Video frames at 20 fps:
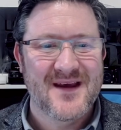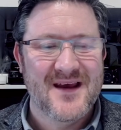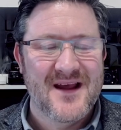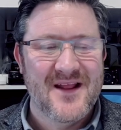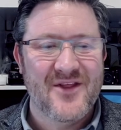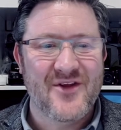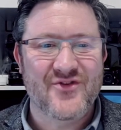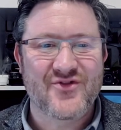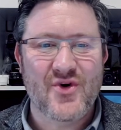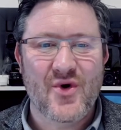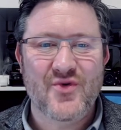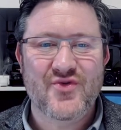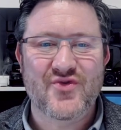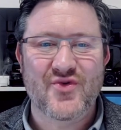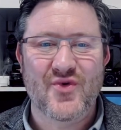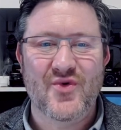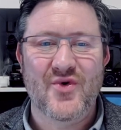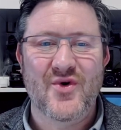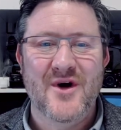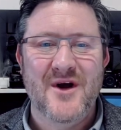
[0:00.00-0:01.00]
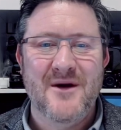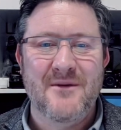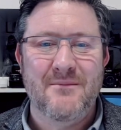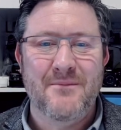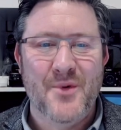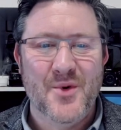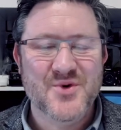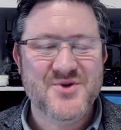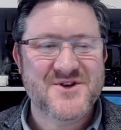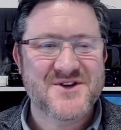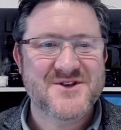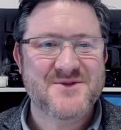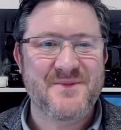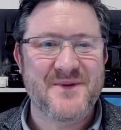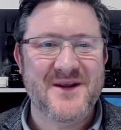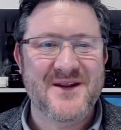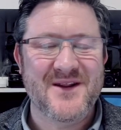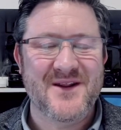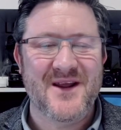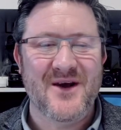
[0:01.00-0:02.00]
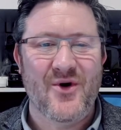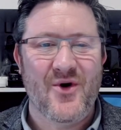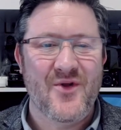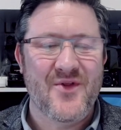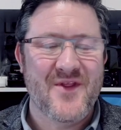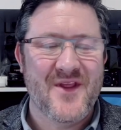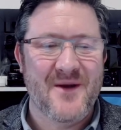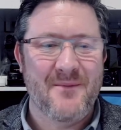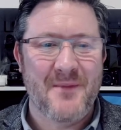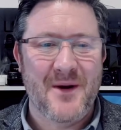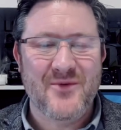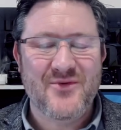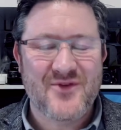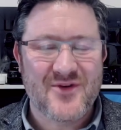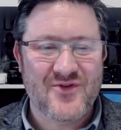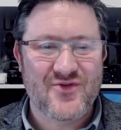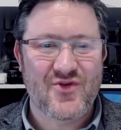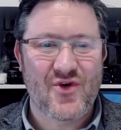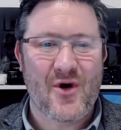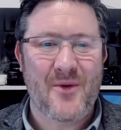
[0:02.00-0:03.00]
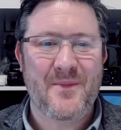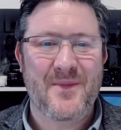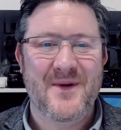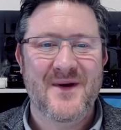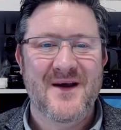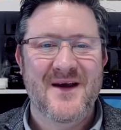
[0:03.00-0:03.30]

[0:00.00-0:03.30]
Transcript: There's also Moses being on the mountaintop.